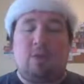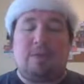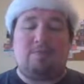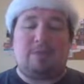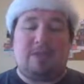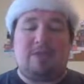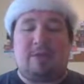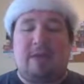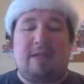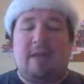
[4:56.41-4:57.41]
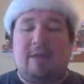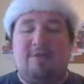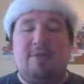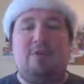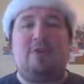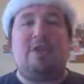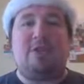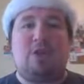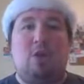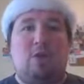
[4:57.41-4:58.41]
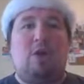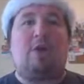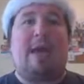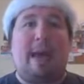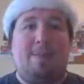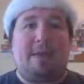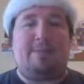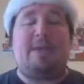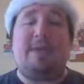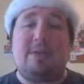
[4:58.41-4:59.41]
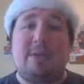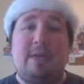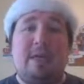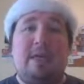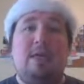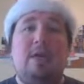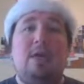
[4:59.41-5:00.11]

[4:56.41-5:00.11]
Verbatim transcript: Well, here's the thing. That future is no longer happening. But here's the thing.